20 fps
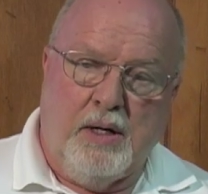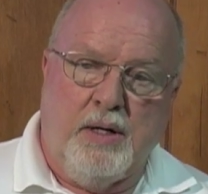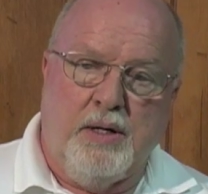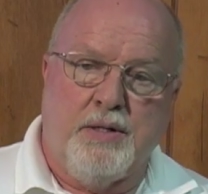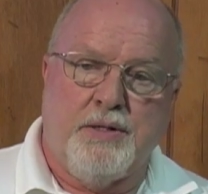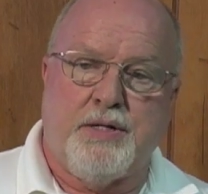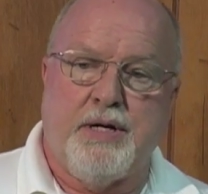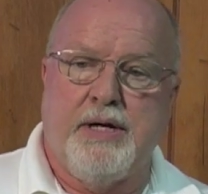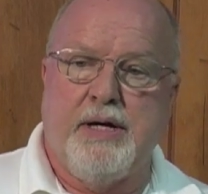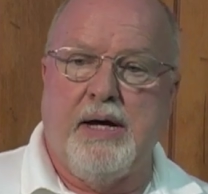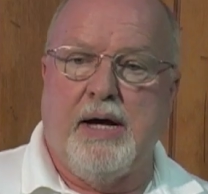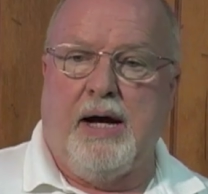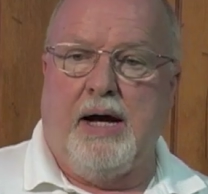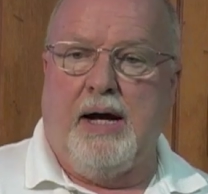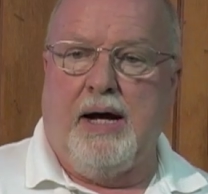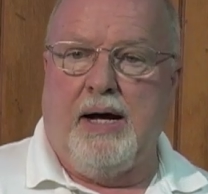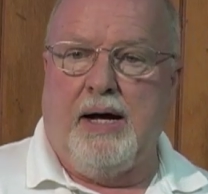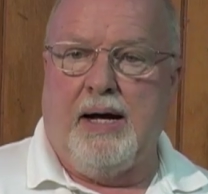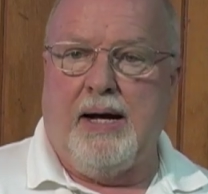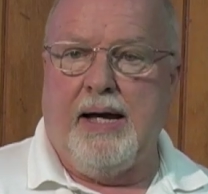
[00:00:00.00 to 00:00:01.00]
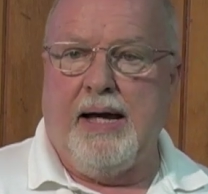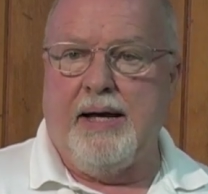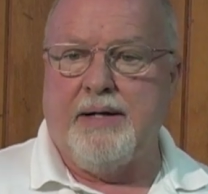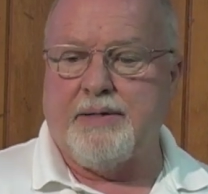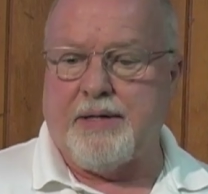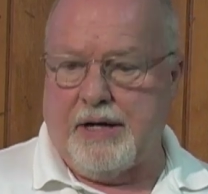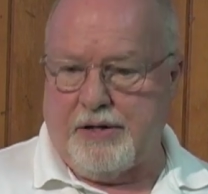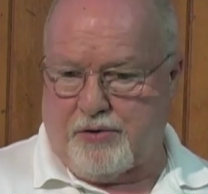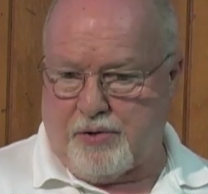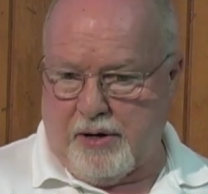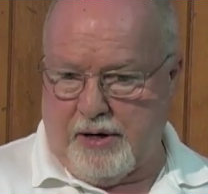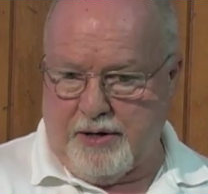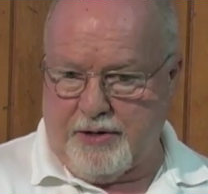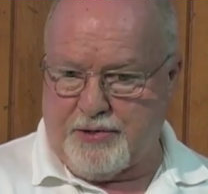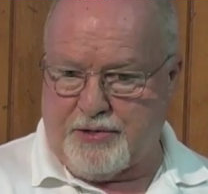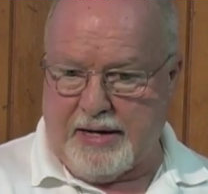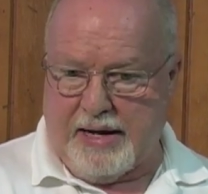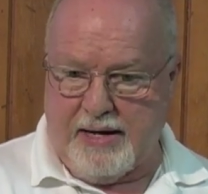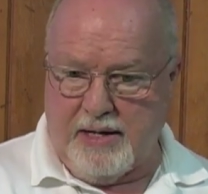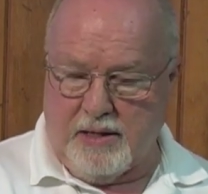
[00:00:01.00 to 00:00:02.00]
See, as I try to
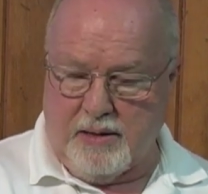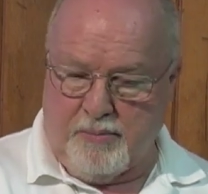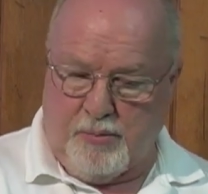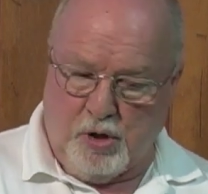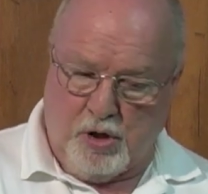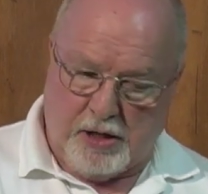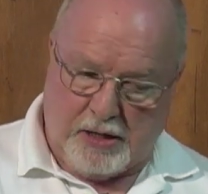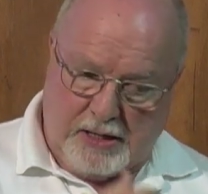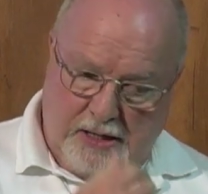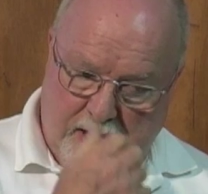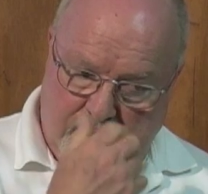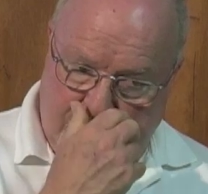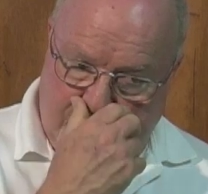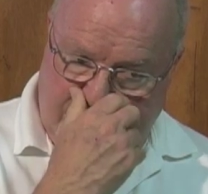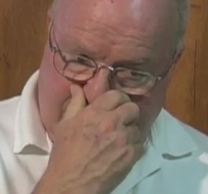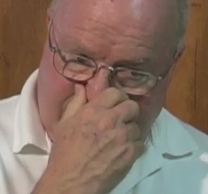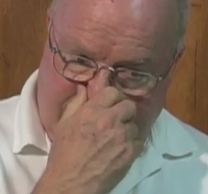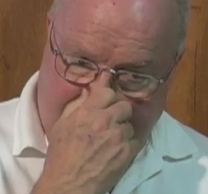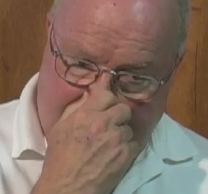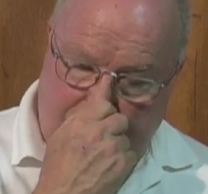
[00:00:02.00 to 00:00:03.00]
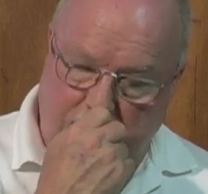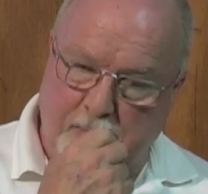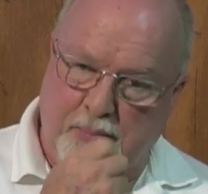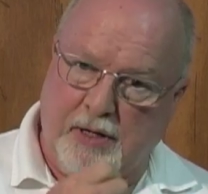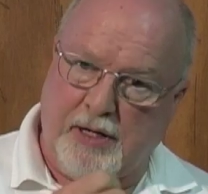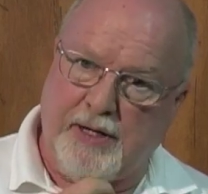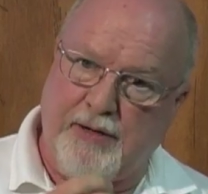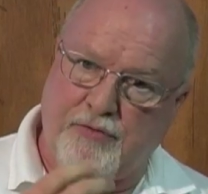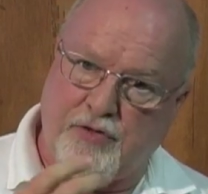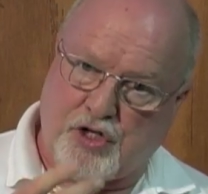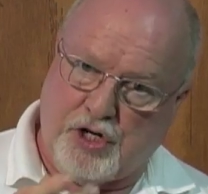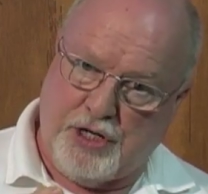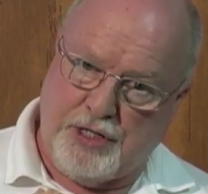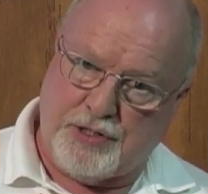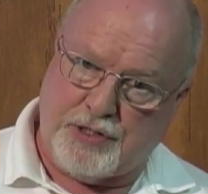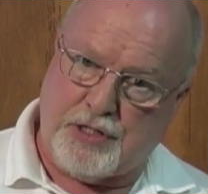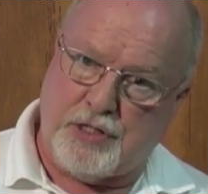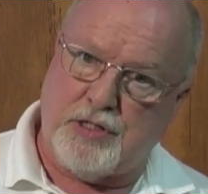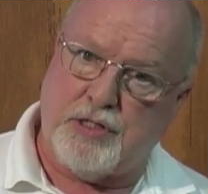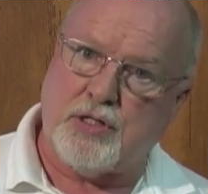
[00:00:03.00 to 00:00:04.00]
say in the book, I believe
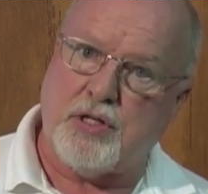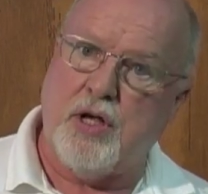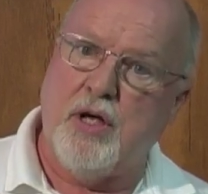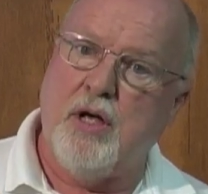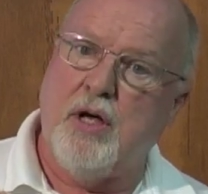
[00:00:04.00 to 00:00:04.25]
Jesus